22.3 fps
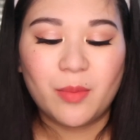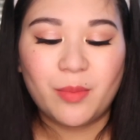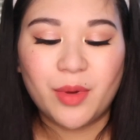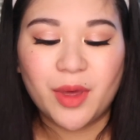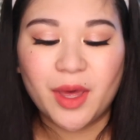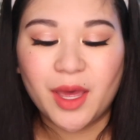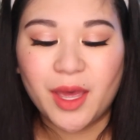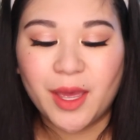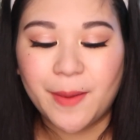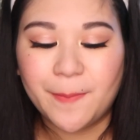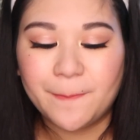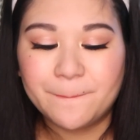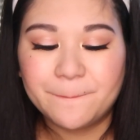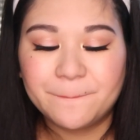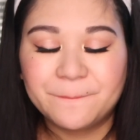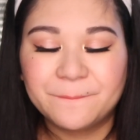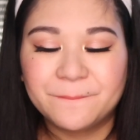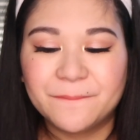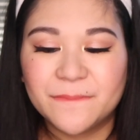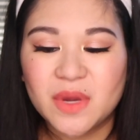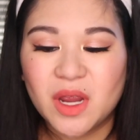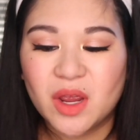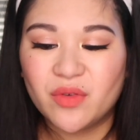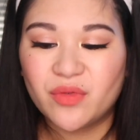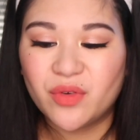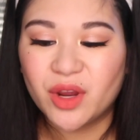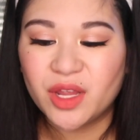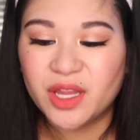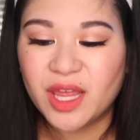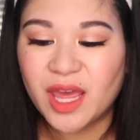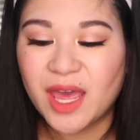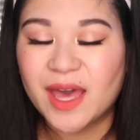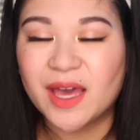but
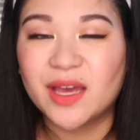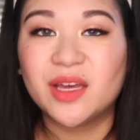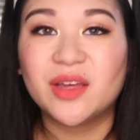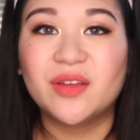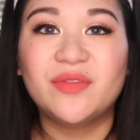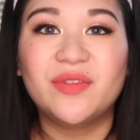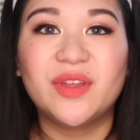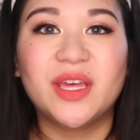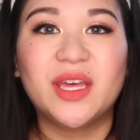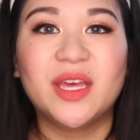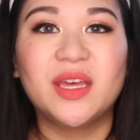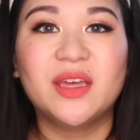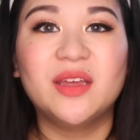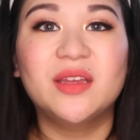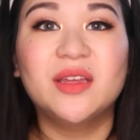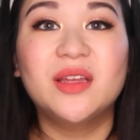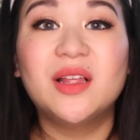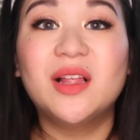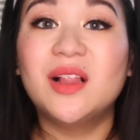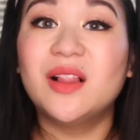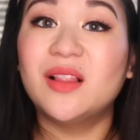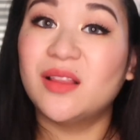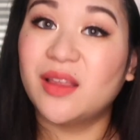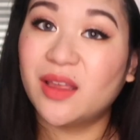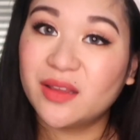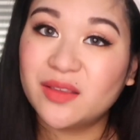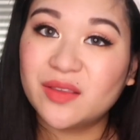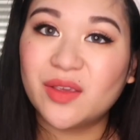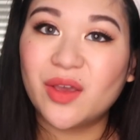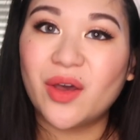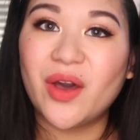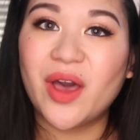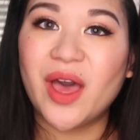for the heck of it,
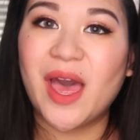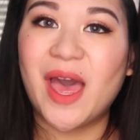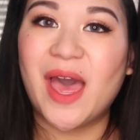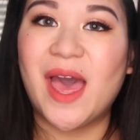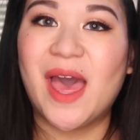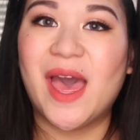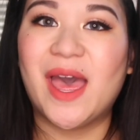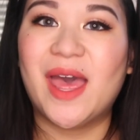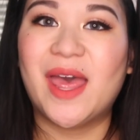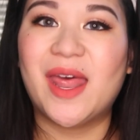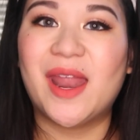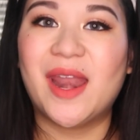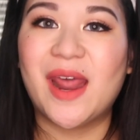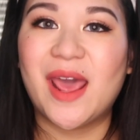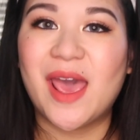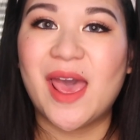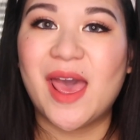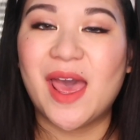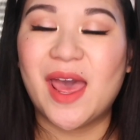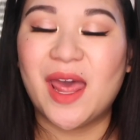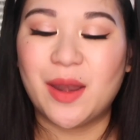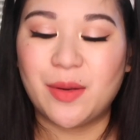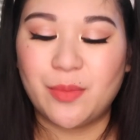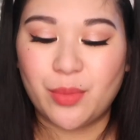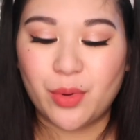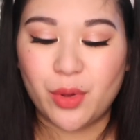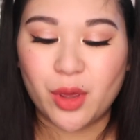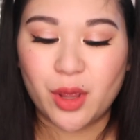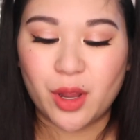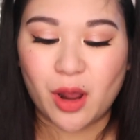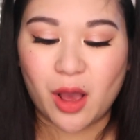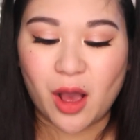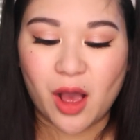let's go ahead and
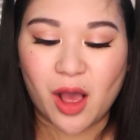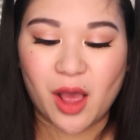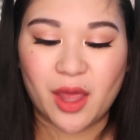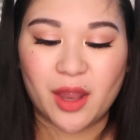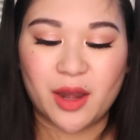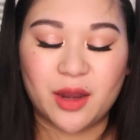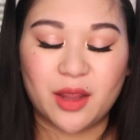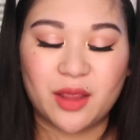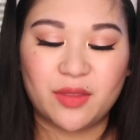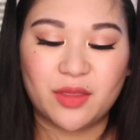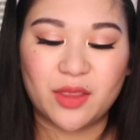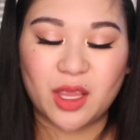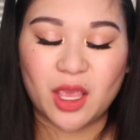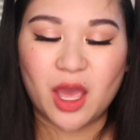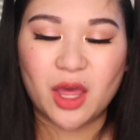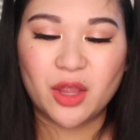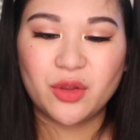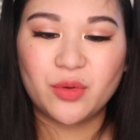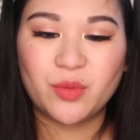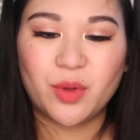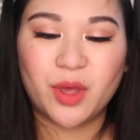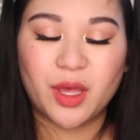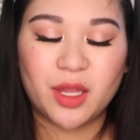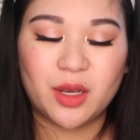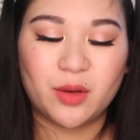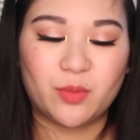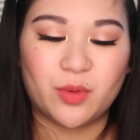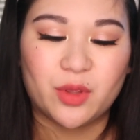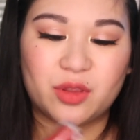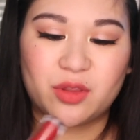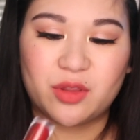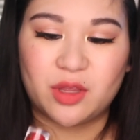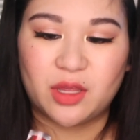put on the other
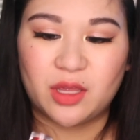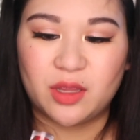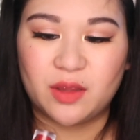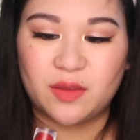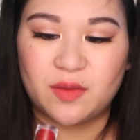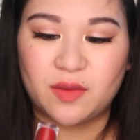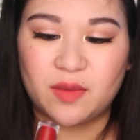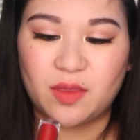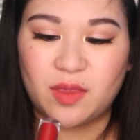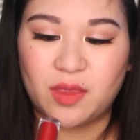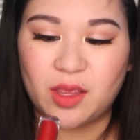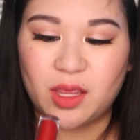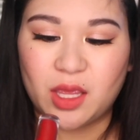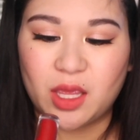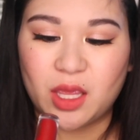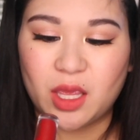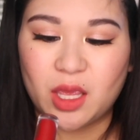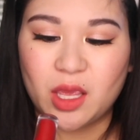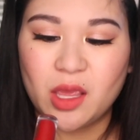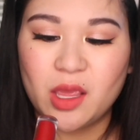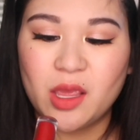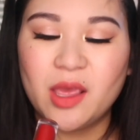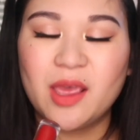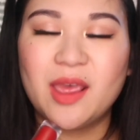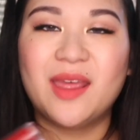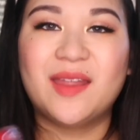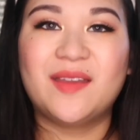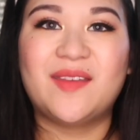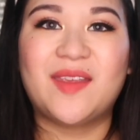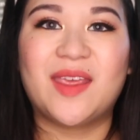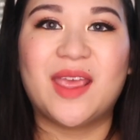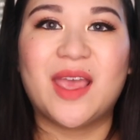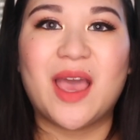one, which is the
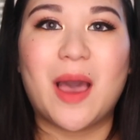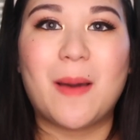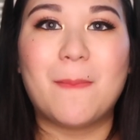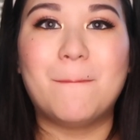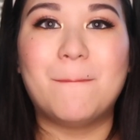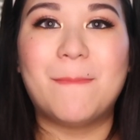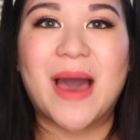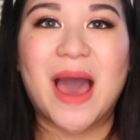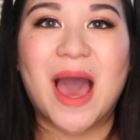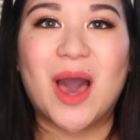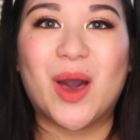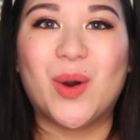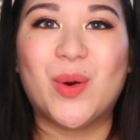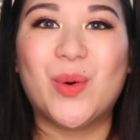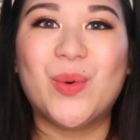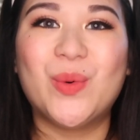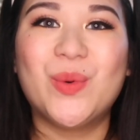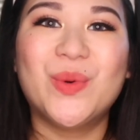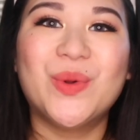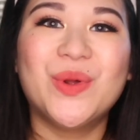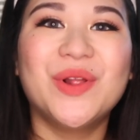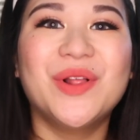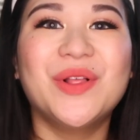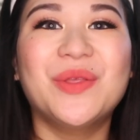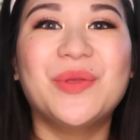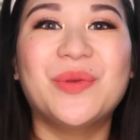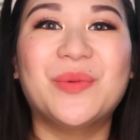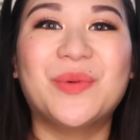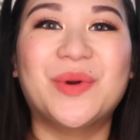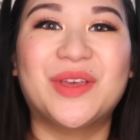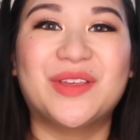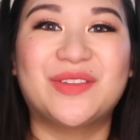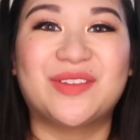Take a Bow,
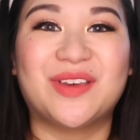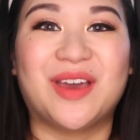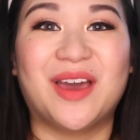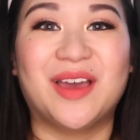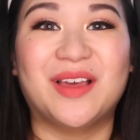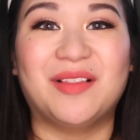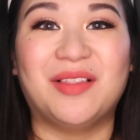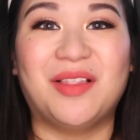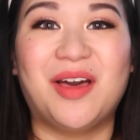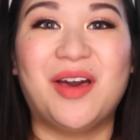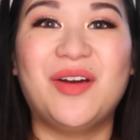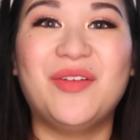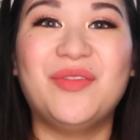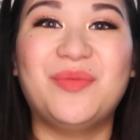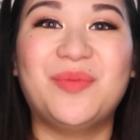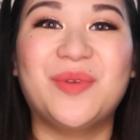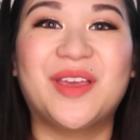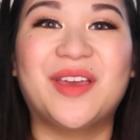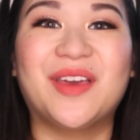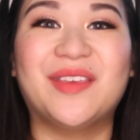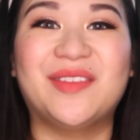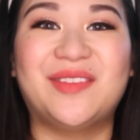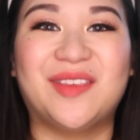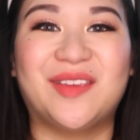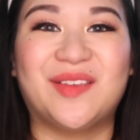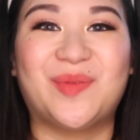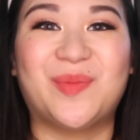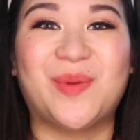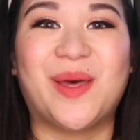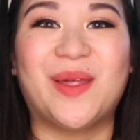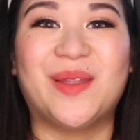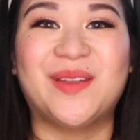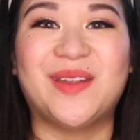which I love because they
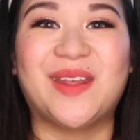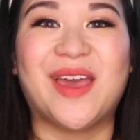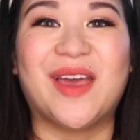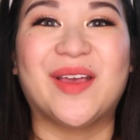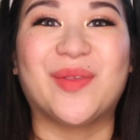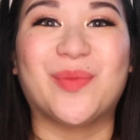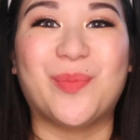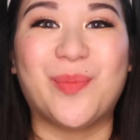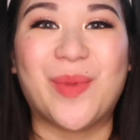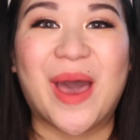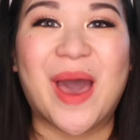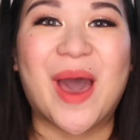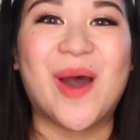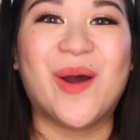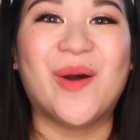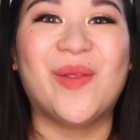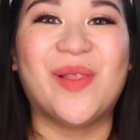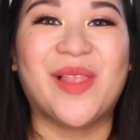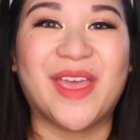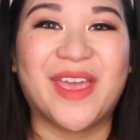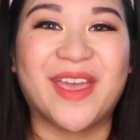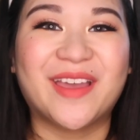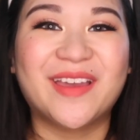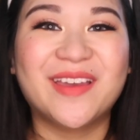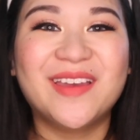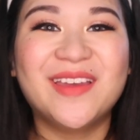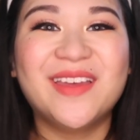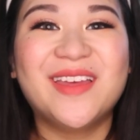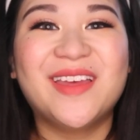spelled it as bow, like